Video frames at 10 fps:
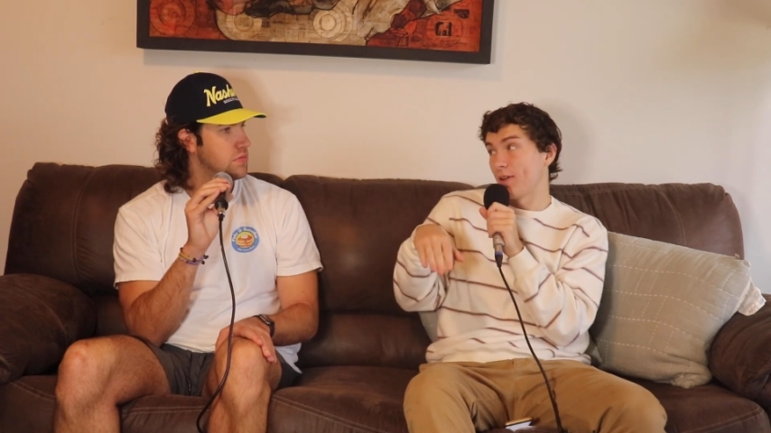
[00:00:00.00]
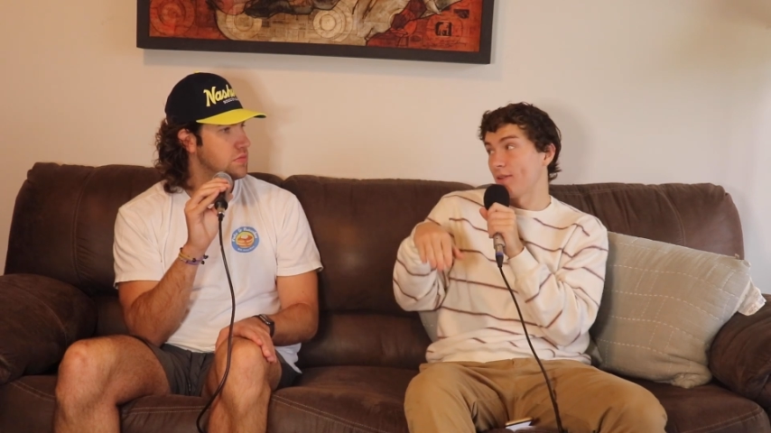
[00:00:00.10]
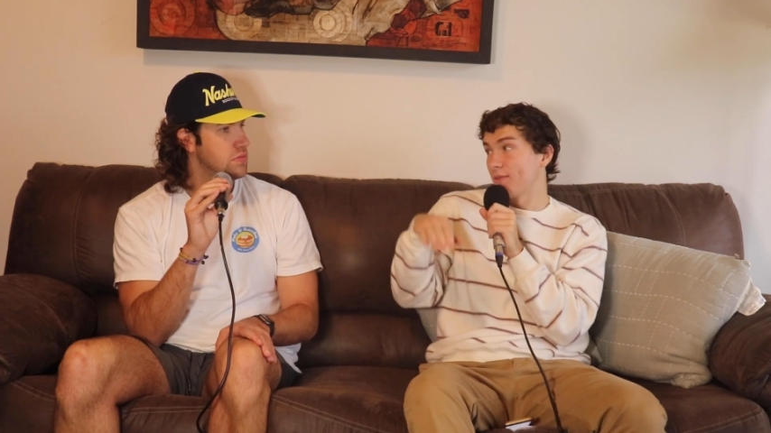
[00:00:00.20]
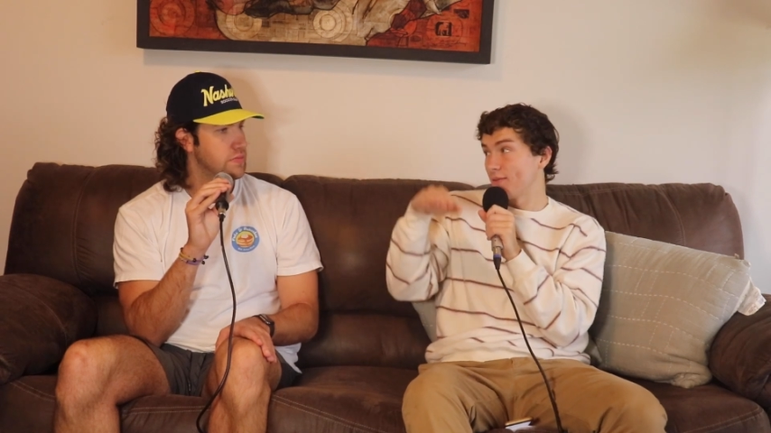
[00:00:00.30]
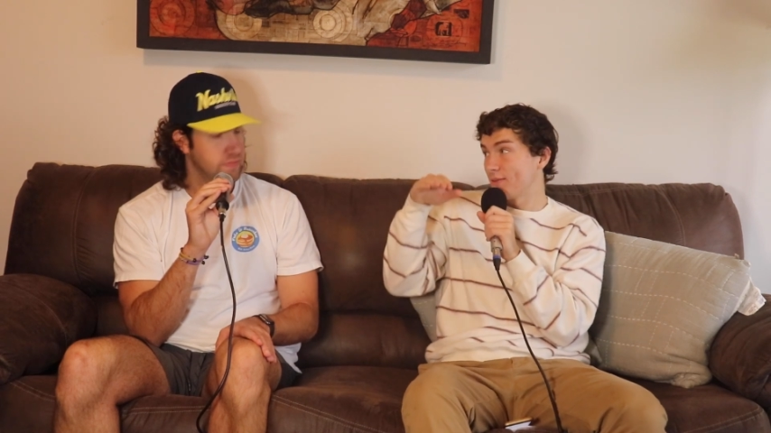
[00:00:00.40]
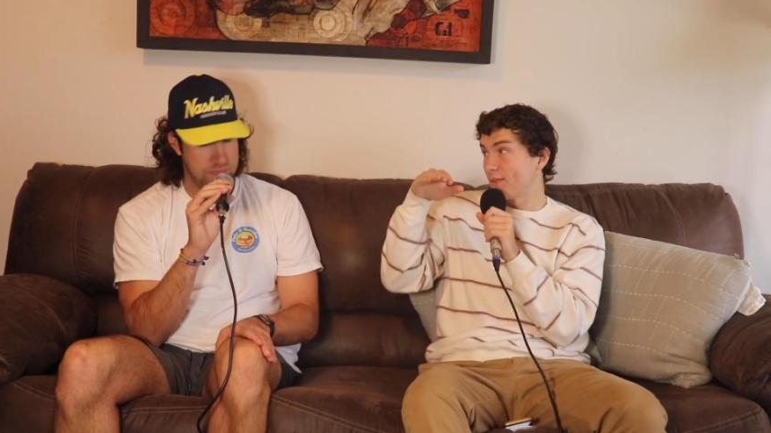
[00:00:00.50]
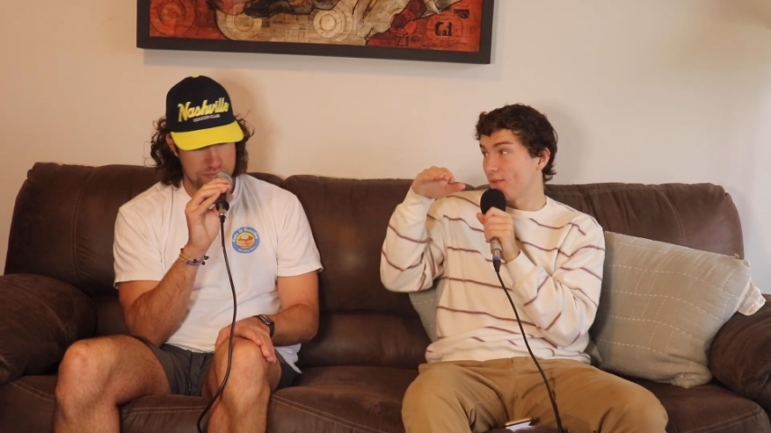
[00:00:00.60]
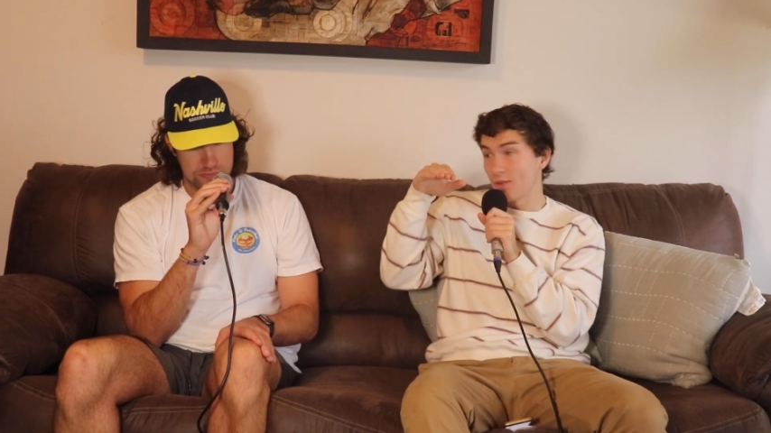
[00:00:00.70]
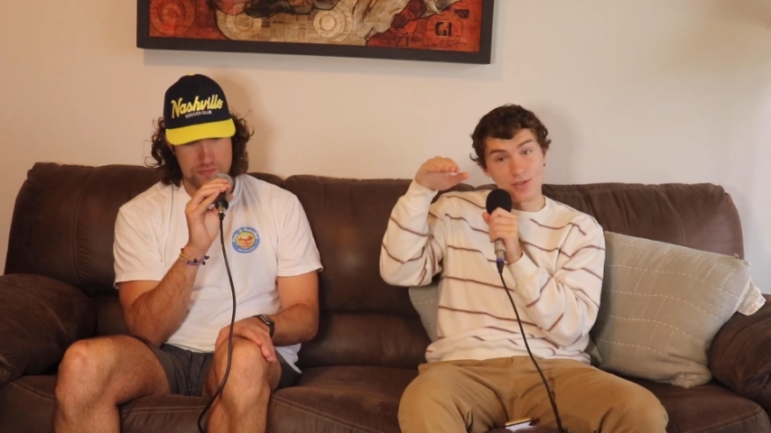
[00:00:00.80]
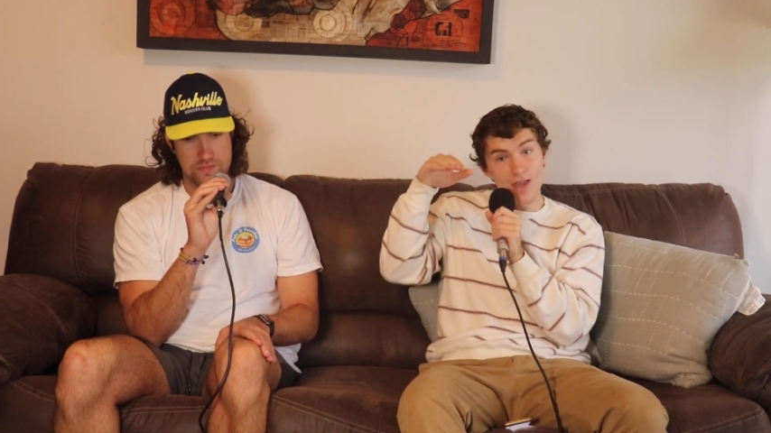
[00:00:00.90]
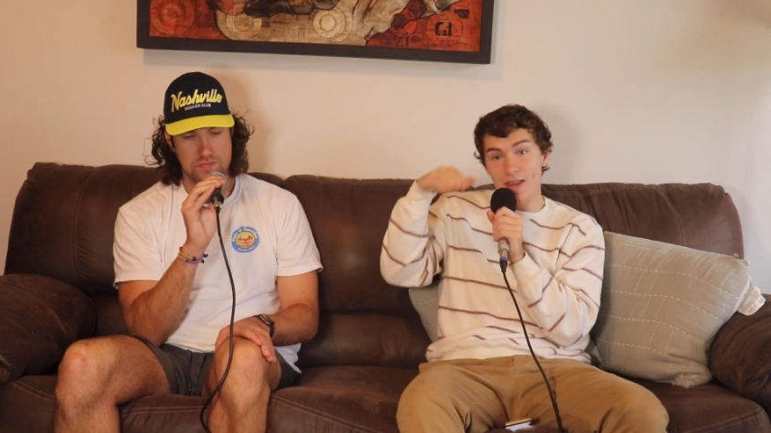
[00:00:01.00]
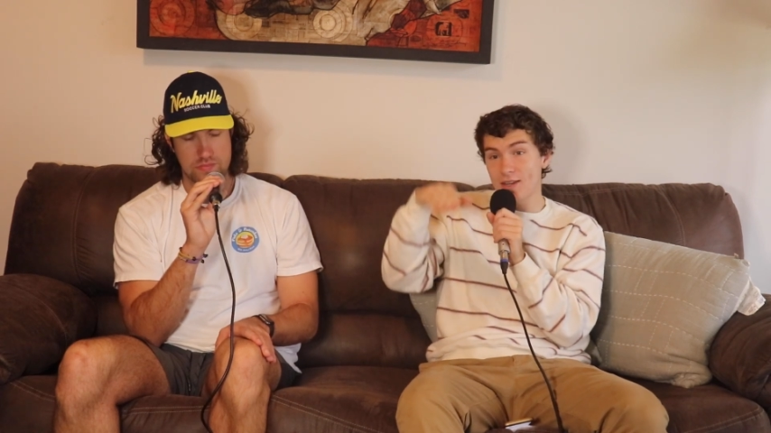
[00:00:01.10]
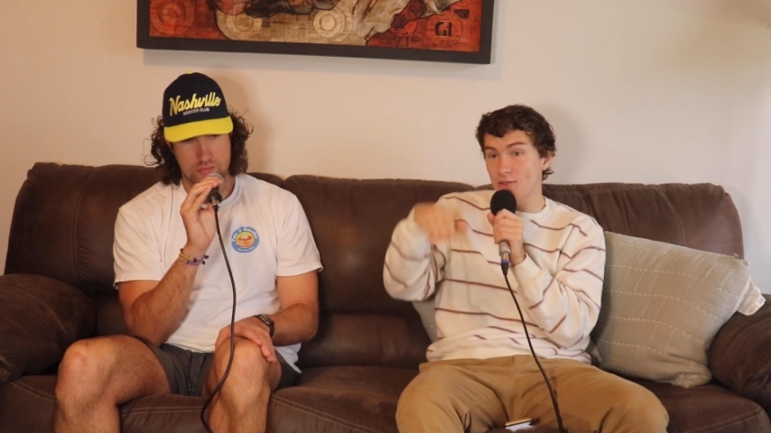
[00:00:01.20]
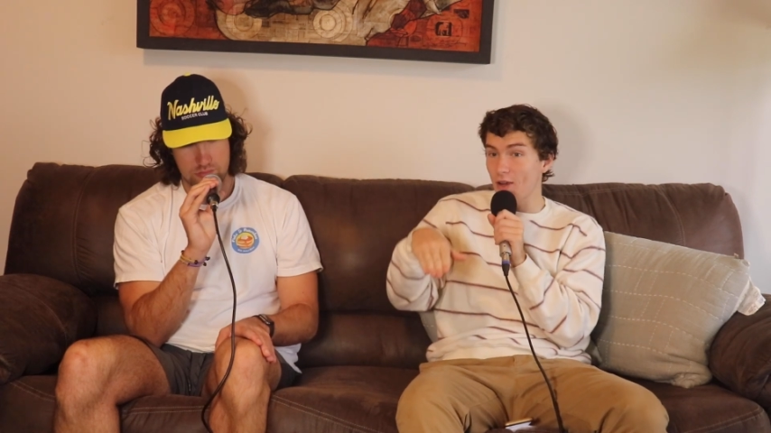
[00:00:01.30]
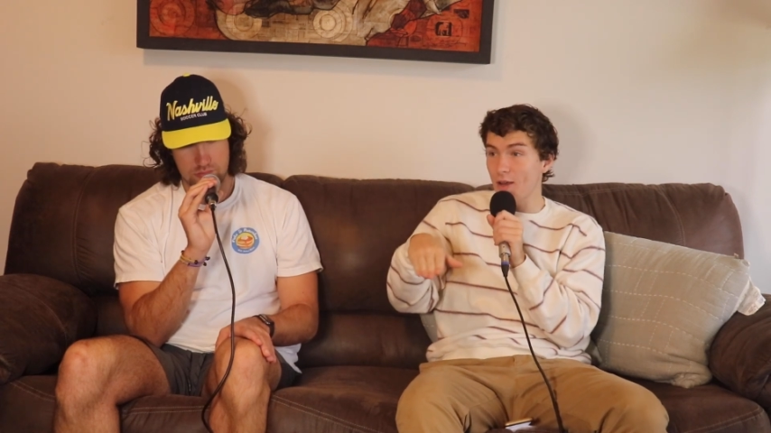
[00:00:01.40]
Speaker 1: here, if there's
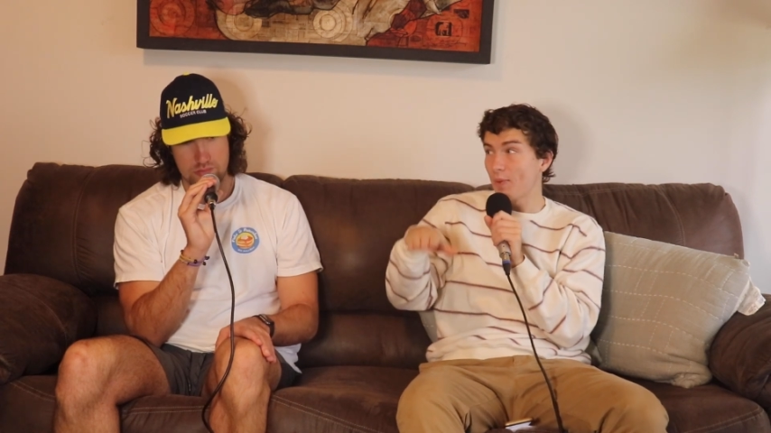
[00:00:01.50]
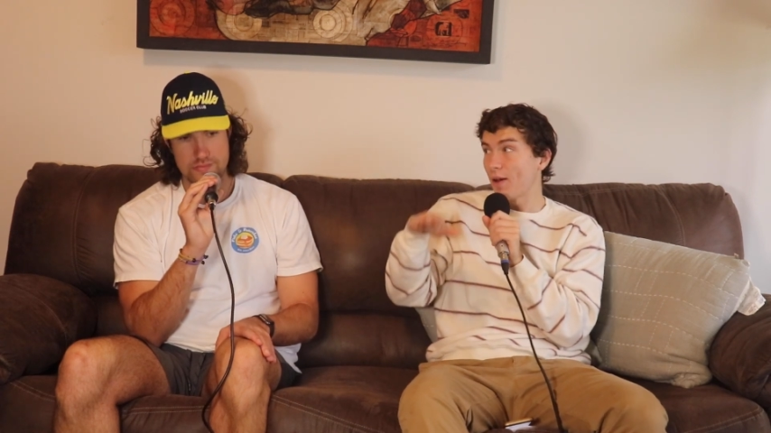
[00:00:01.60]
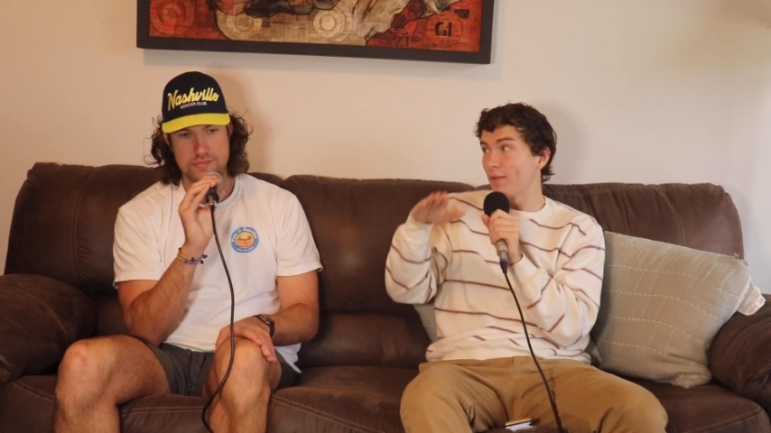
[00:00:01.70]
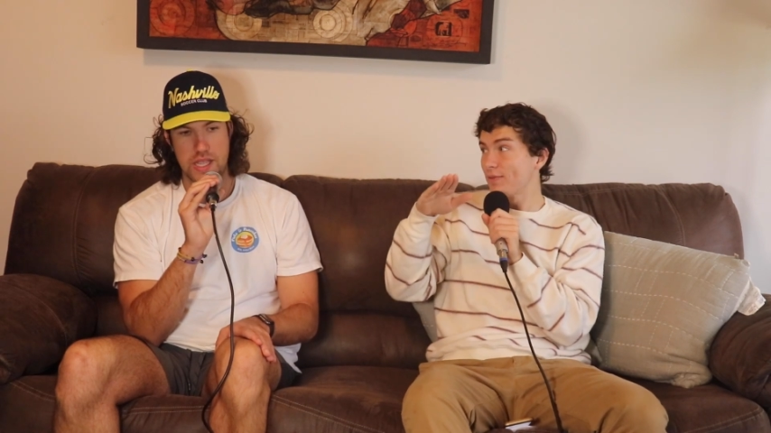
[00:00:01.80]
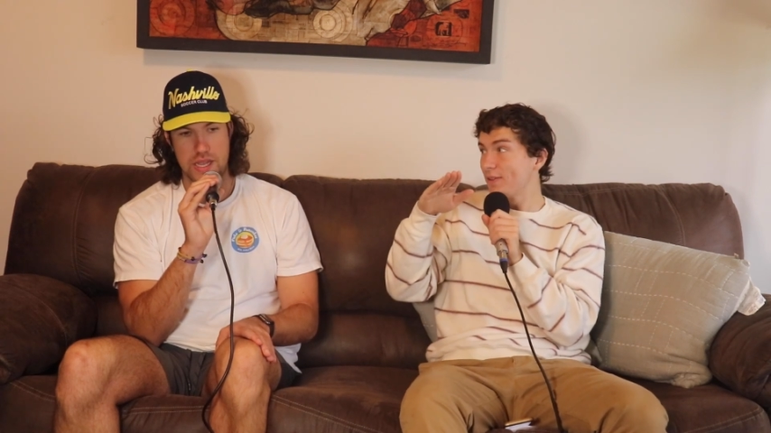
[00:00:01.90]
any drop-off.